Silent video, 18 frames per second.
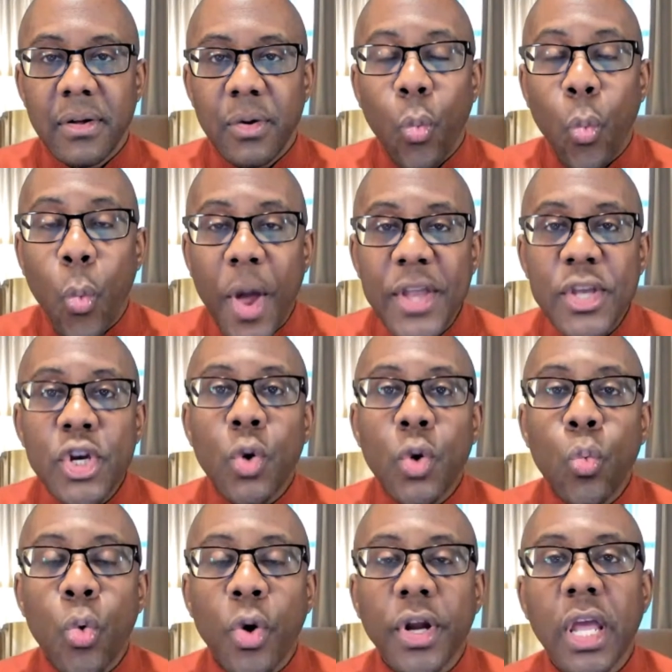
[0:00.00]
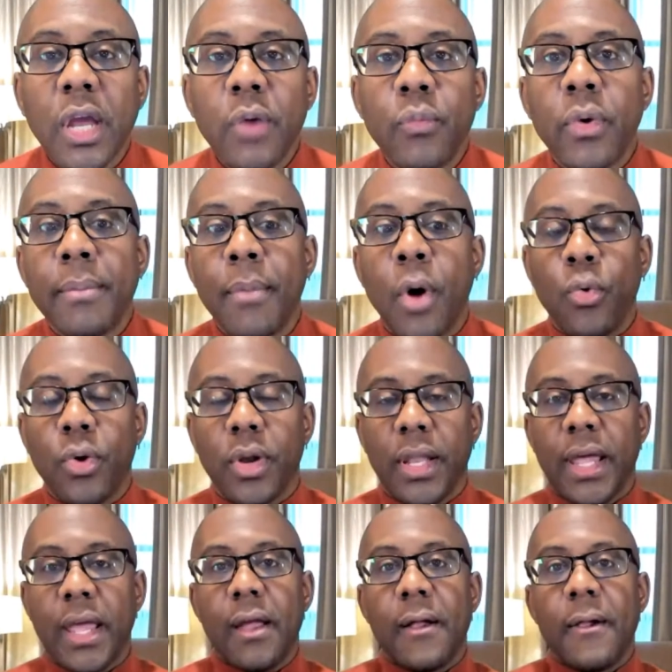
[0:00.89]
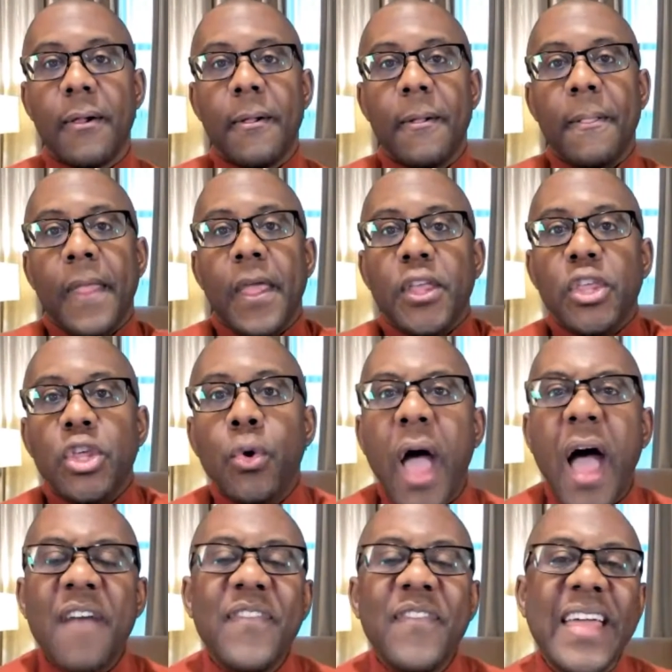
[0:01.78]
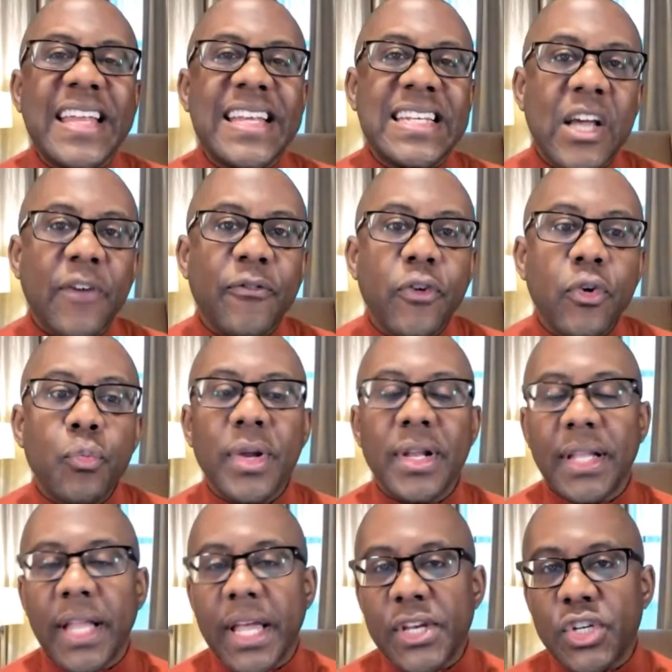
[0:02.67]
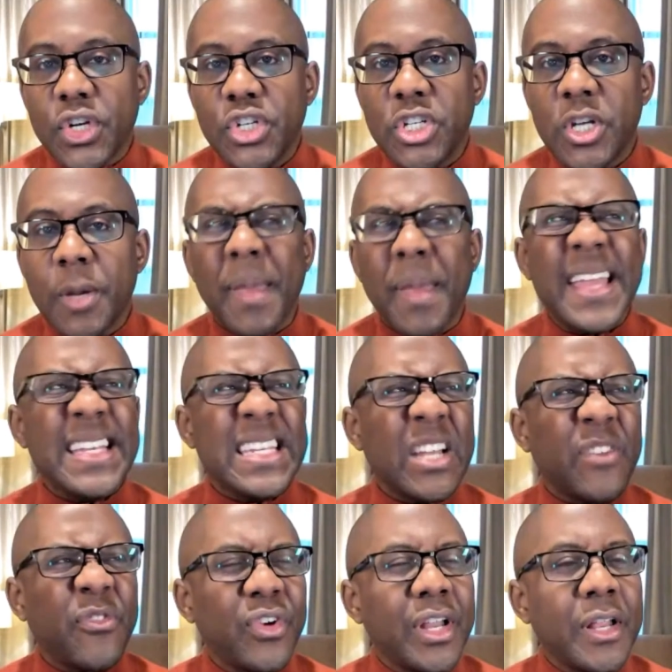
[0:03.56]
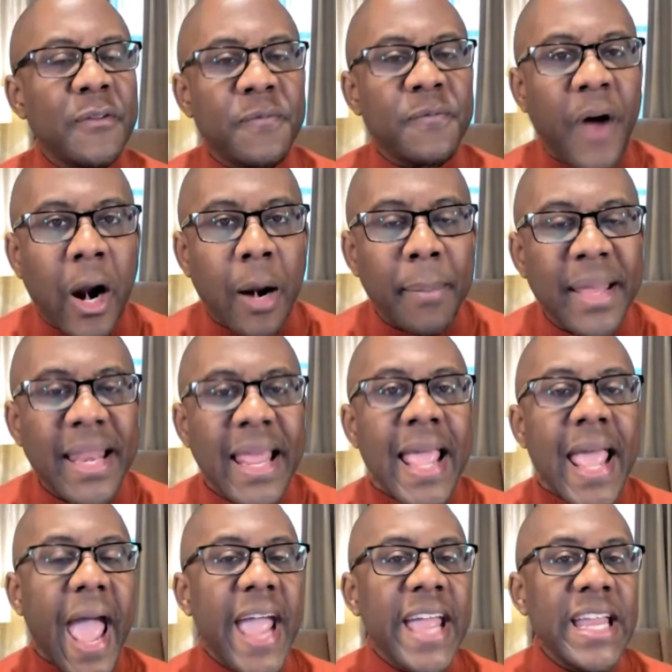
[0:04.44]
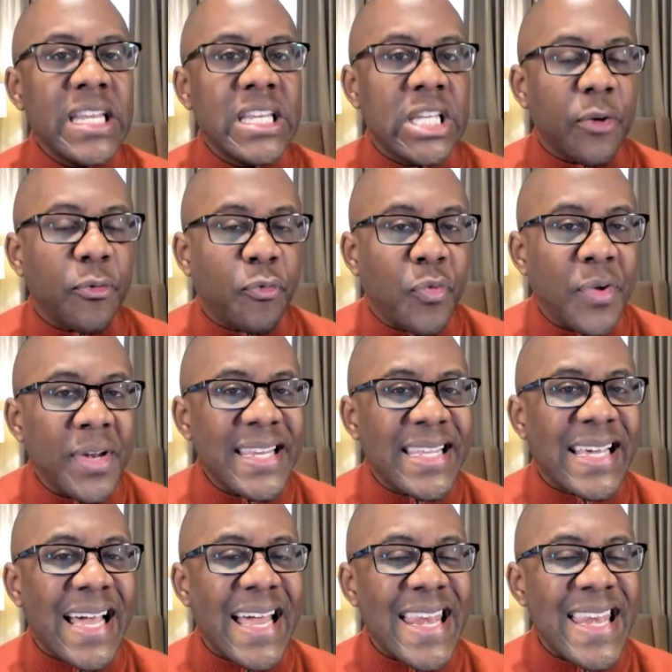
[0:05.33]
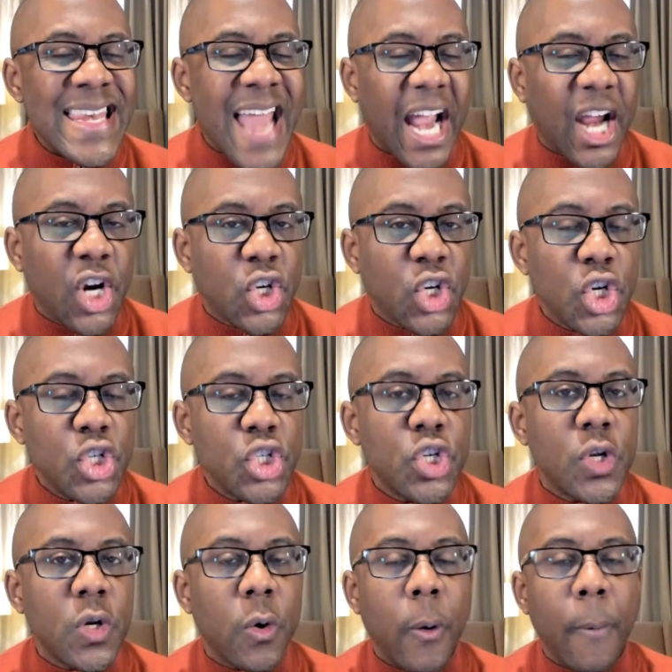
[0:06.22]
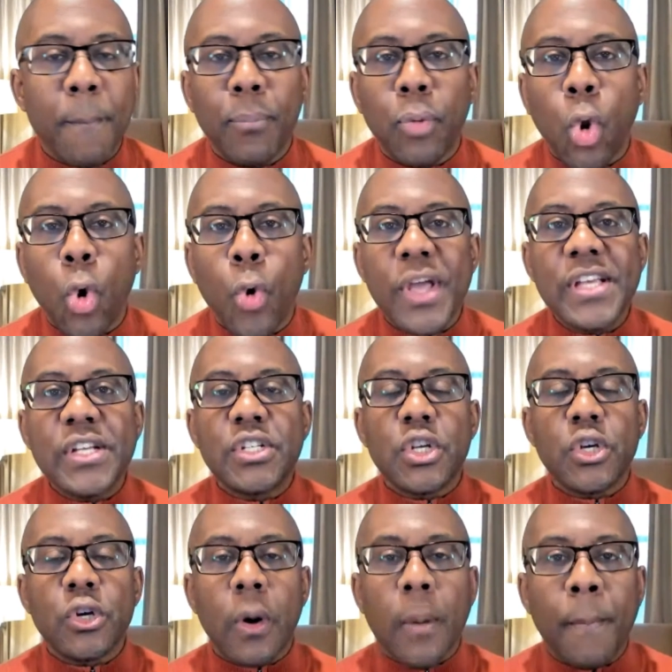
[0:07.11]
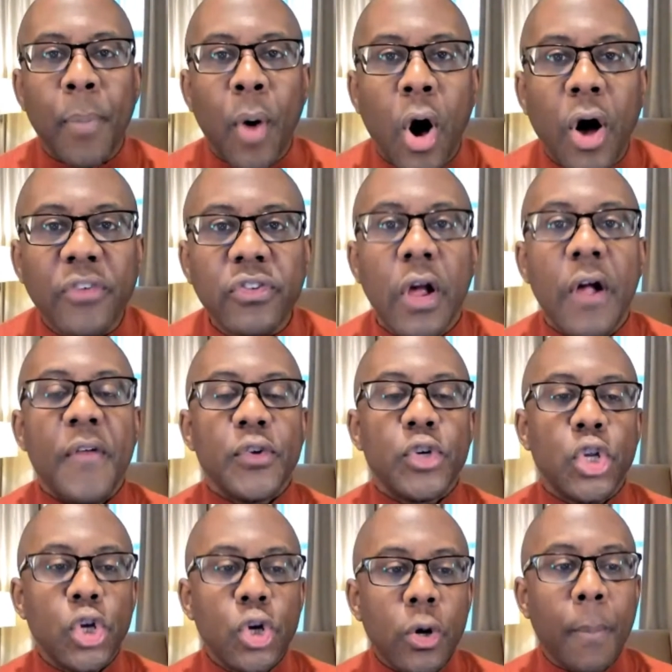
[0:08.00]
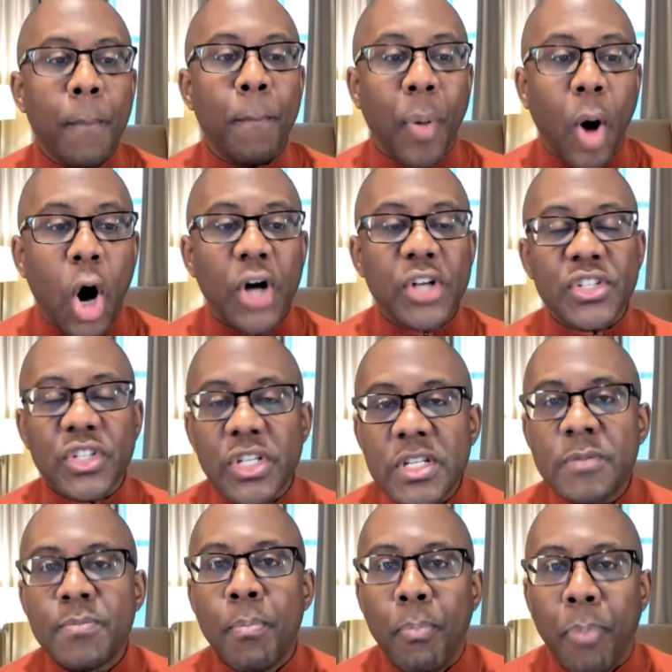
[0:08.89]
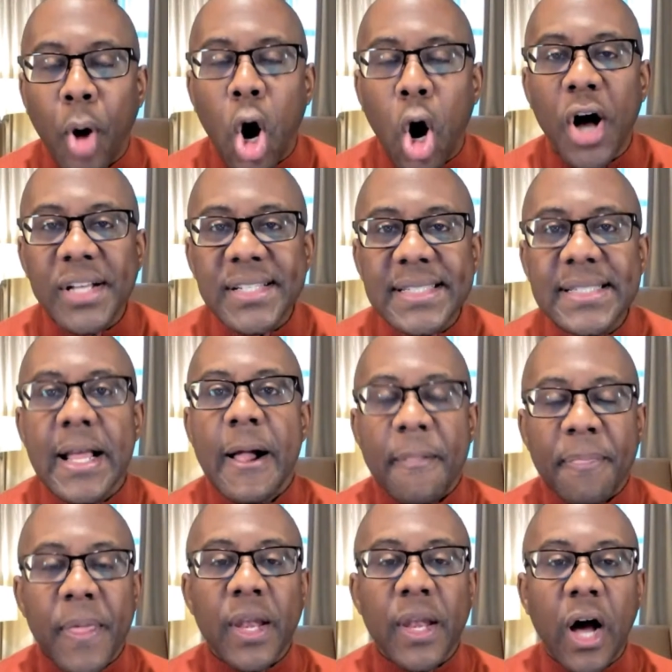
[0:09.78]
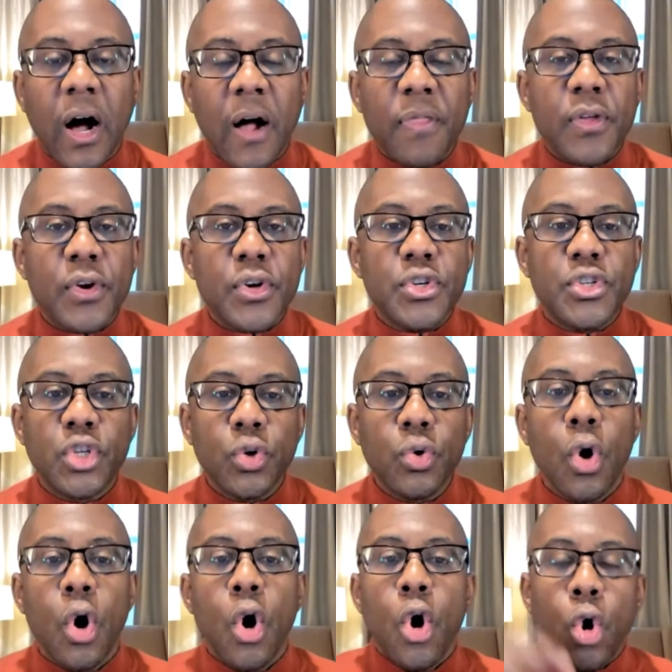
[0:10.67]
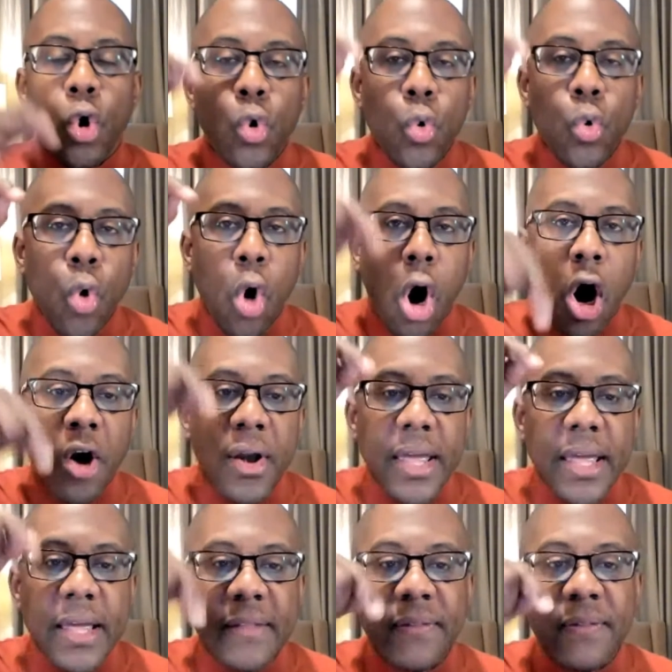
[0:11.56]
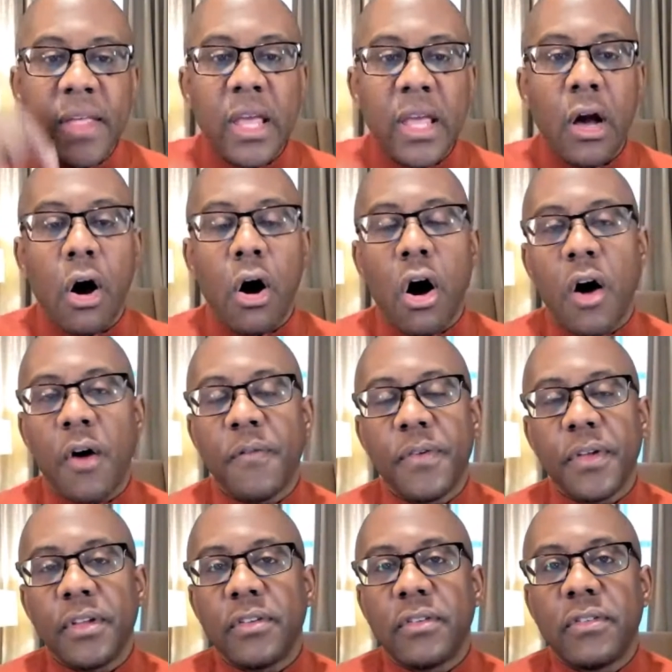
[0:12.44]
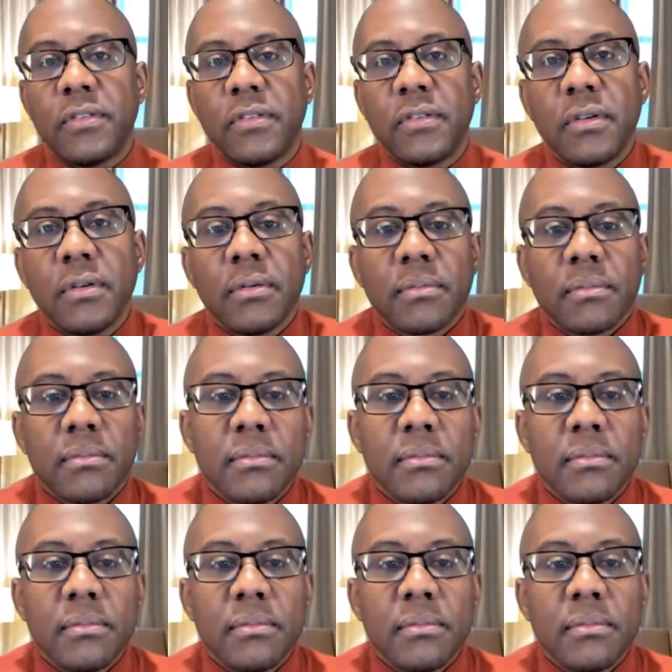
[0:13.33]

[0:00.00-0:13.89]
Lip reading: When you're working remotely, you have a different relationship, a different environment, a different connection to your employee, to your boss, to your boss's boss than others do who are in the office.